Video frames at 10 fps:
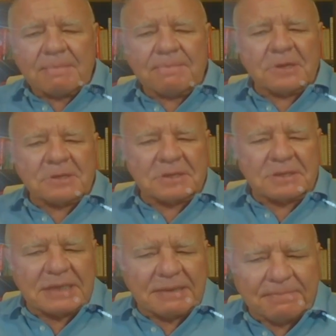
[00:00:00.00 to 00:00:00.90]

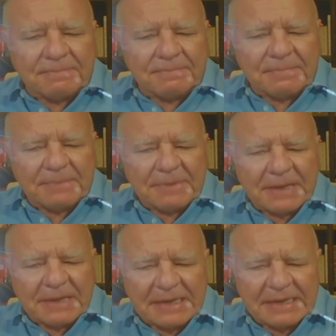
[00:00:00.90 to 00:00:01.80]
But there are
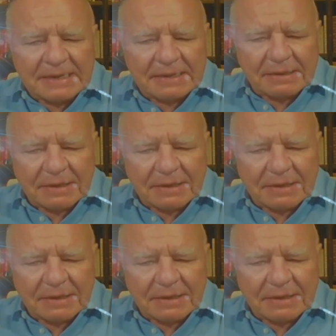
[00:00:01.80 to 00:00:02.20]
many